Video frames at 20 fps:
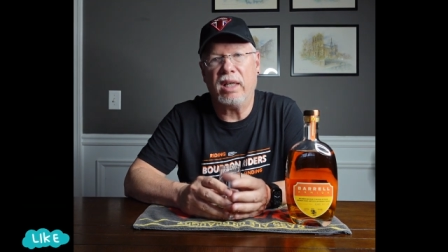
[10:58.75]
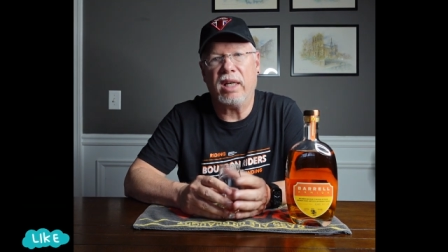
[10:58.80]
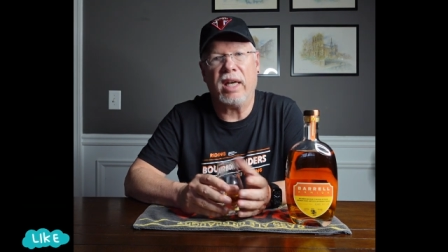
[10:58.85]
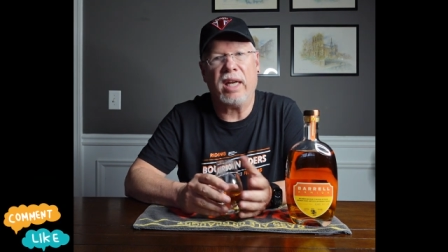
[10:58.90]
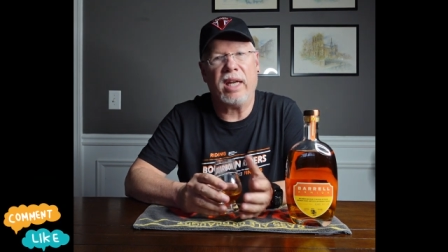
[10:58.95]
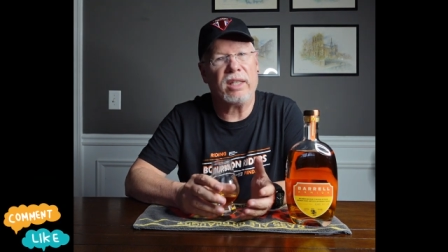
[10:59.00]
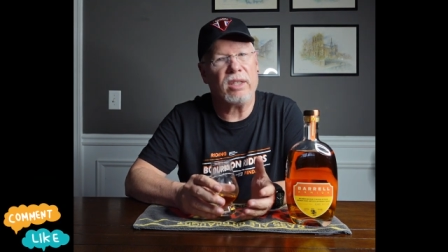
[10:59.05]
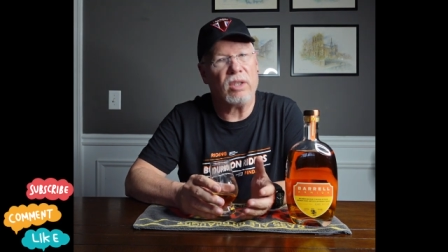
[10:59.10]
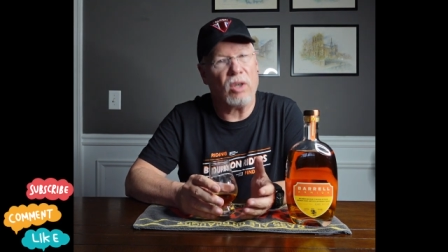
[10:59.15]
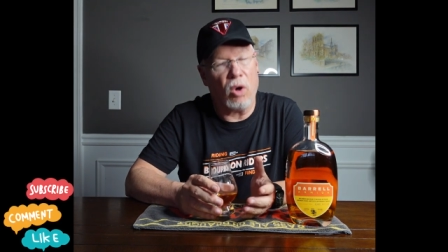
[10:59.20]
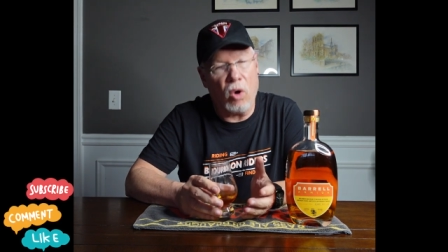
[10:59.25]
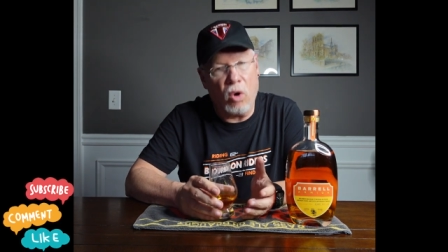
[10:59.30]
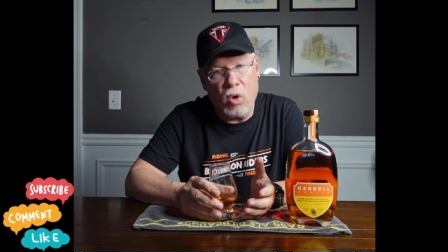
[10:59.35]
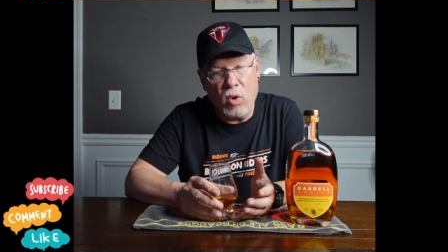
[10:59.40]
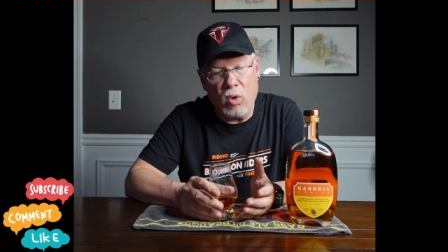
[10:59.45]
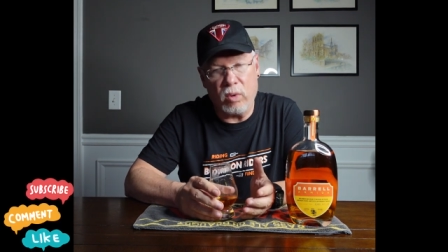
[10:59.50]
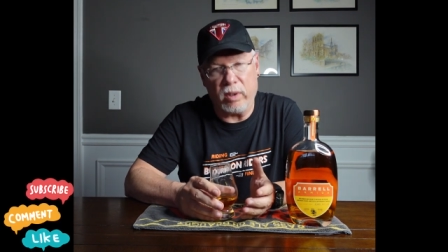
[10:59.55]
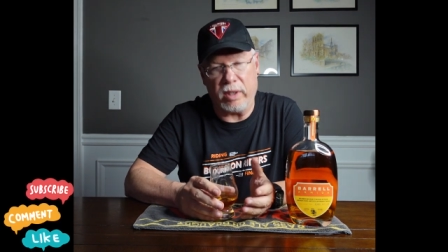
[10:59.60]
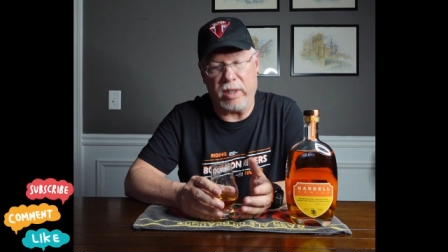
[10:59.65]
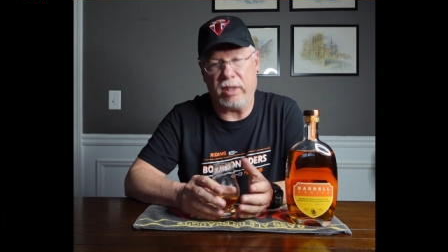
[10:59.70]
And
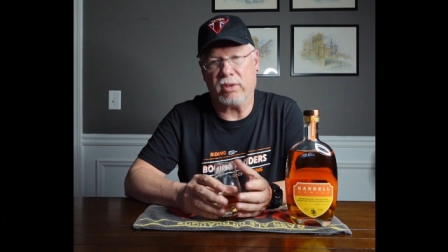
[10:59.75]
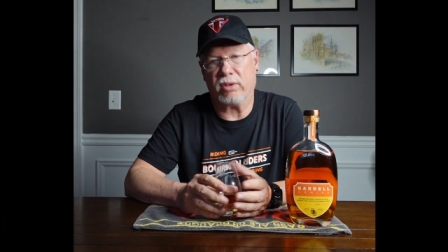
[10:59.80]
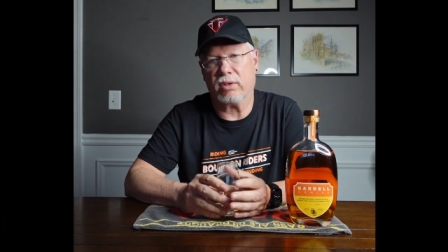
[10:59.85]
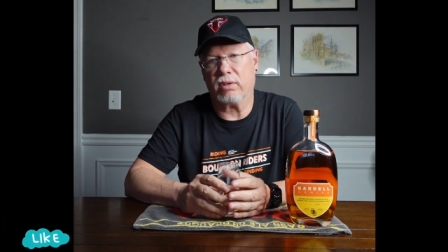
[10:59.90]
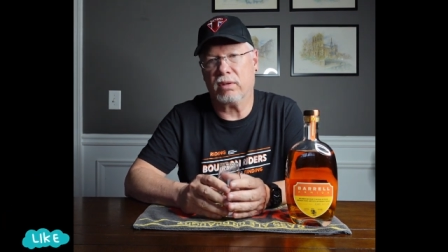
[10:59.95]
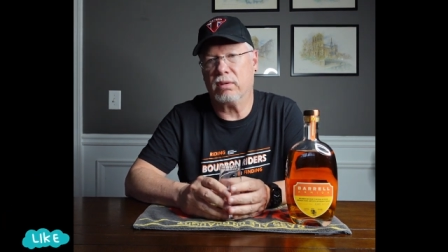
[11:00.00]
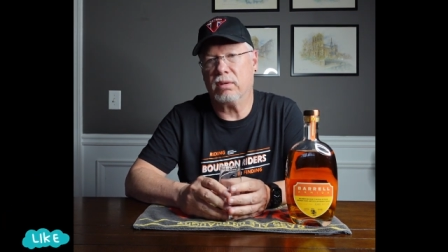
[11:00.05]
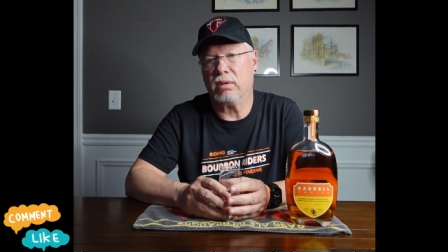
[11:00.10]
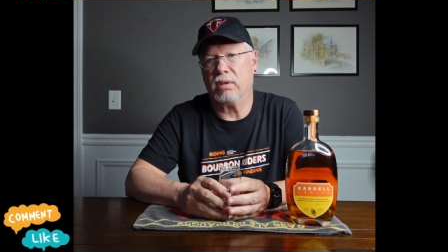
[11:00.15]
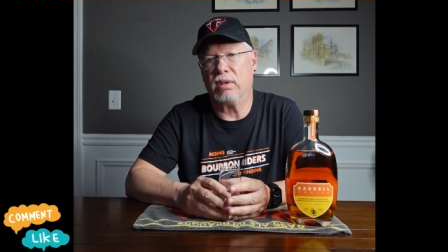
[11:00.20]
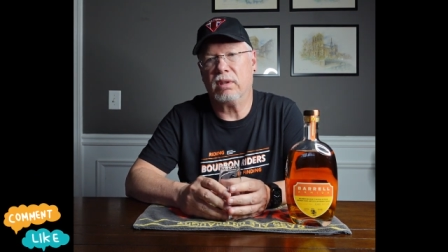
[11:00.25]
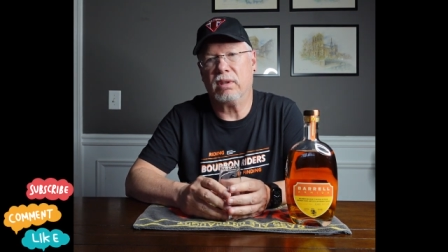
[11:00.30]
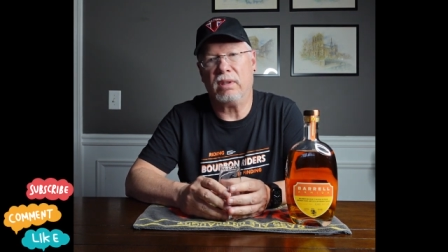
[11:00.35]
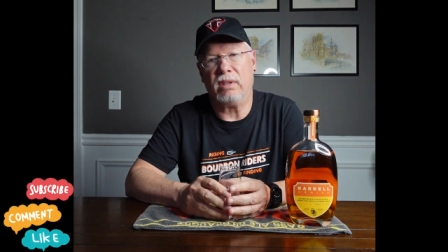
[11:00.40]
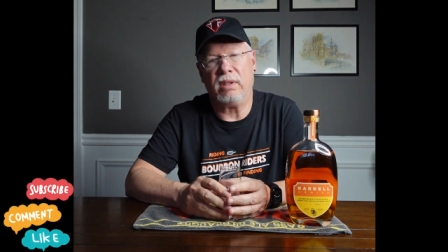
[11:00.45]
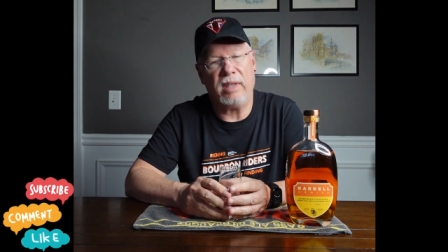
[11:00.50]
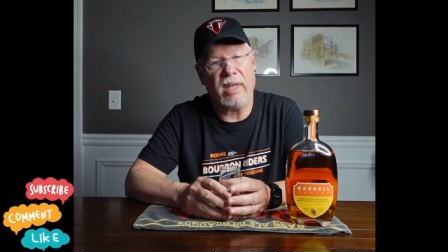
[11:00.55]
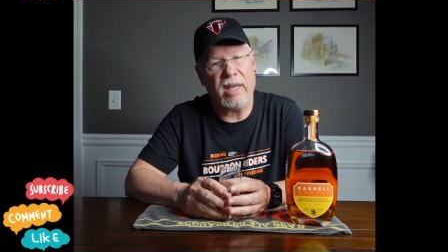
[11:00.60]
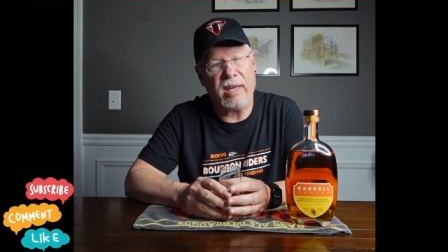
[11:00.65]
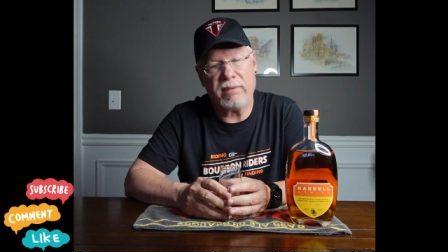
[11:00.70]
always,
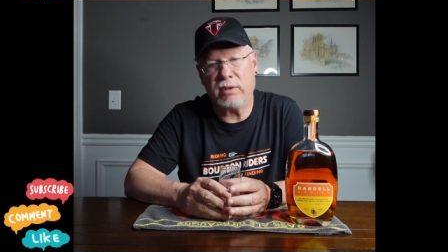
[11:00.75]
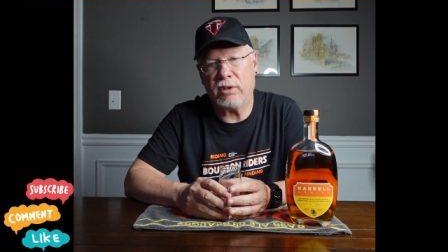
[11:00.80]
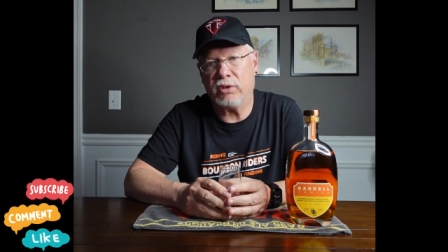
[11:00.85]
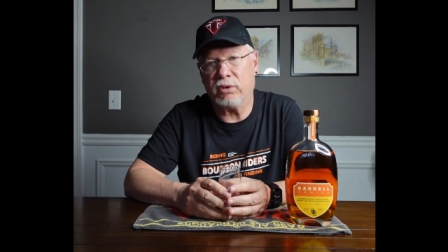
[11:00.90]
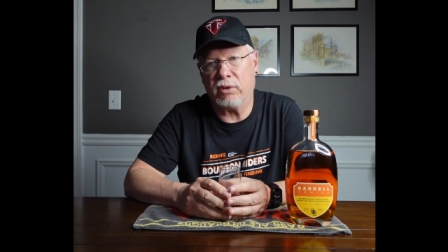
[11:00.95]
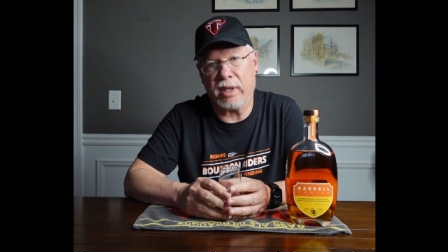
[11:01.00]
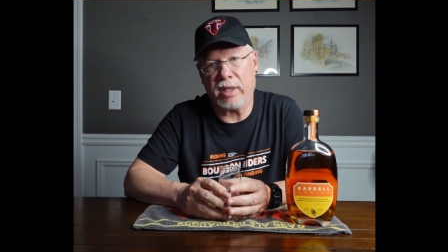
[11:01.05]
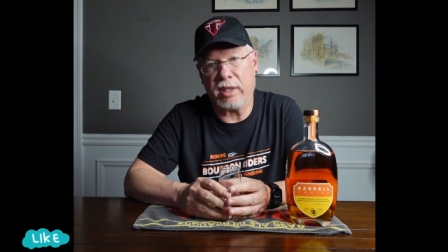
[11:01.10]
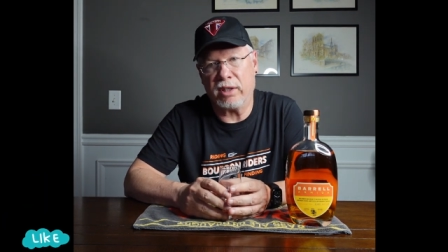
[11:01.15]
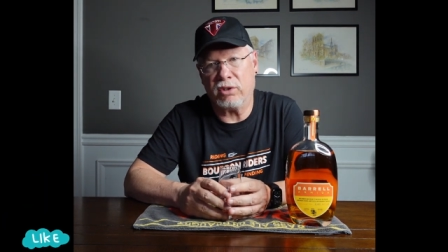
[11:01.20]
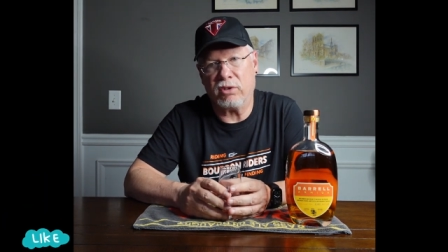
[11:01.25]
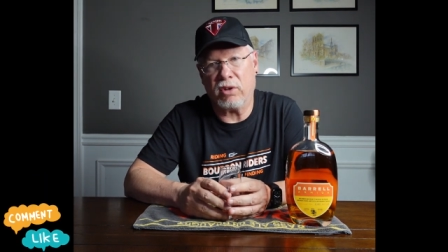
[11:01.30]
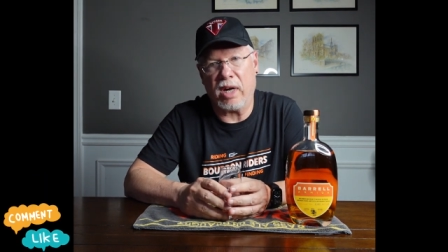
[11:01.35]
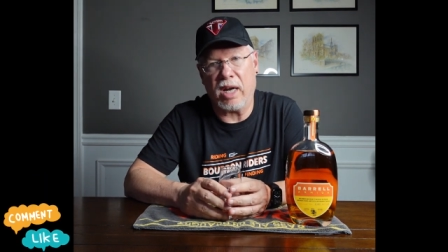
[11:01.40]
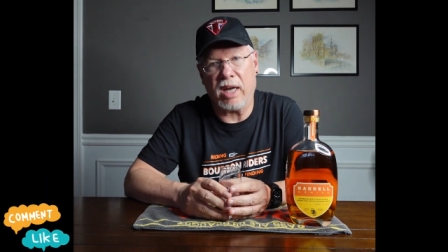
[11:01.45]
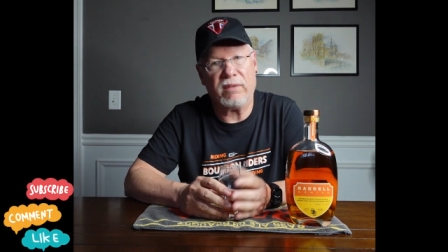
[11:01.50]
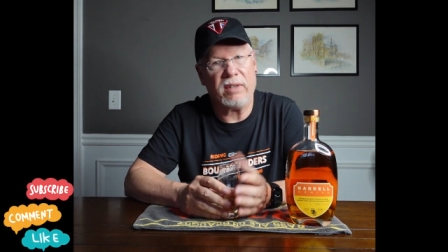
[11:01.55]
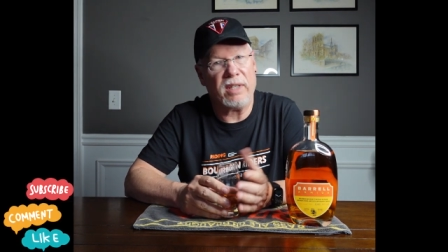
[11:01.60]
never drink and drive,